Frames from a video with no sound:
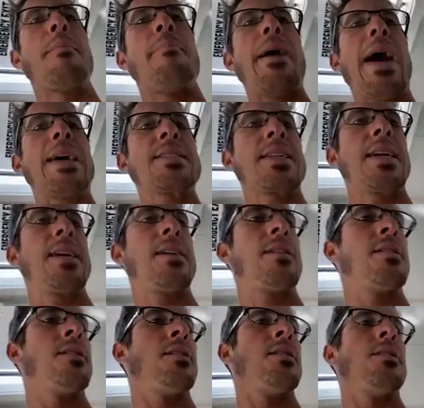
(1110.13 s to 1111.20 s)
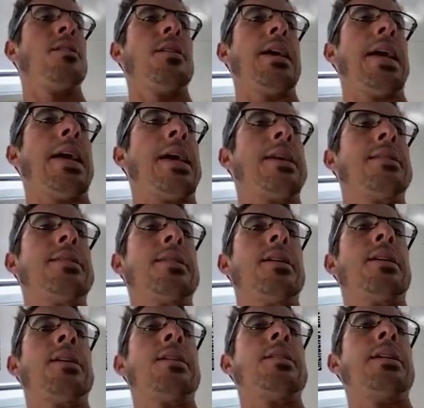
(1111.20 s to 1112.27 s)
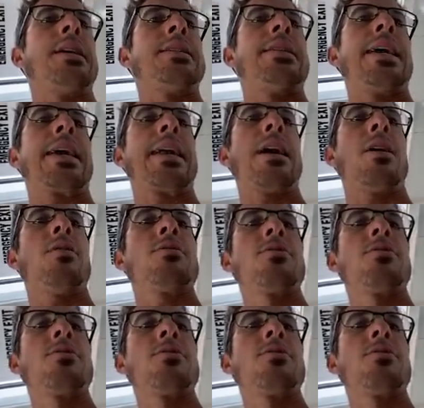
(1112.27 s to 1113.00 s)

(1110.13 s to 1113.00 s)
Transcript: a basket and take it out.